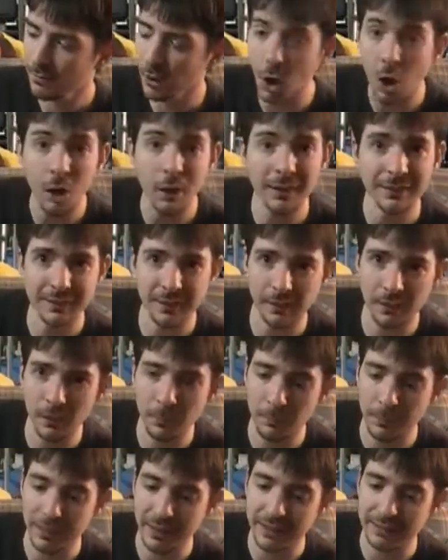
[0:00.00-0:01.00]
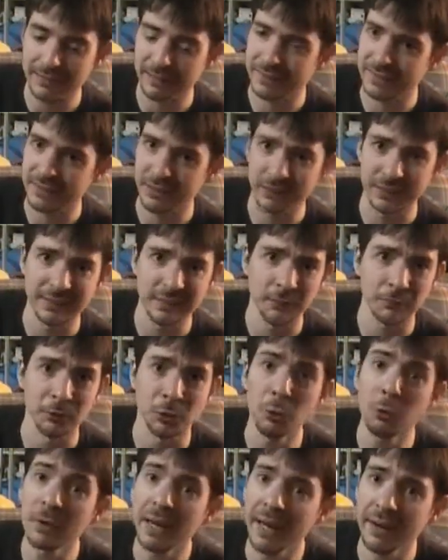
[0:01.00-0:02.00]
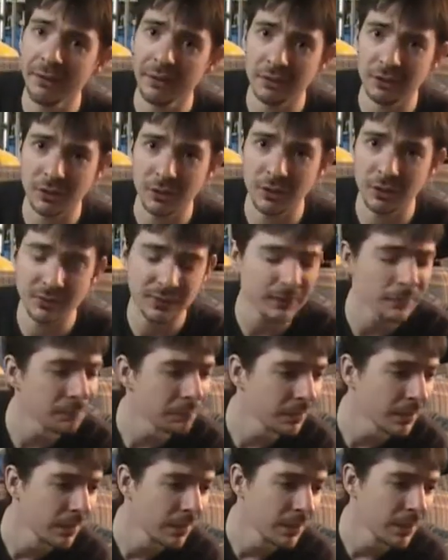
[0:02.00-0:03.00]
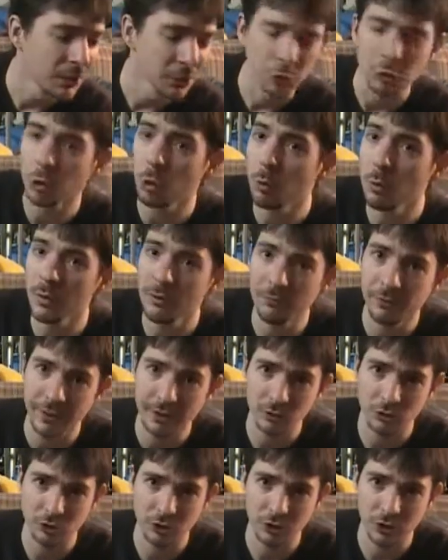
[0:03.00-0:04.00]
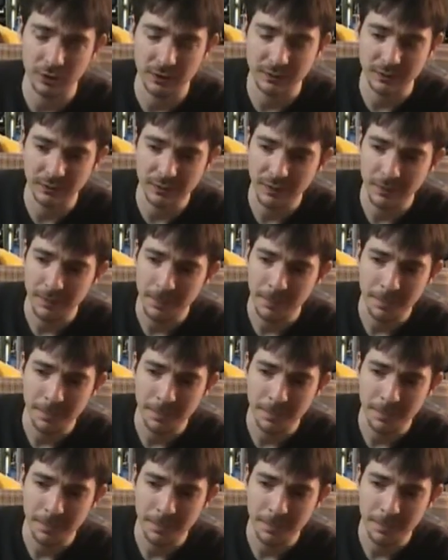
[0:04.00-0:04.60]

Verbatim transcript: All it's gonna be is a series of new characters, new adventures,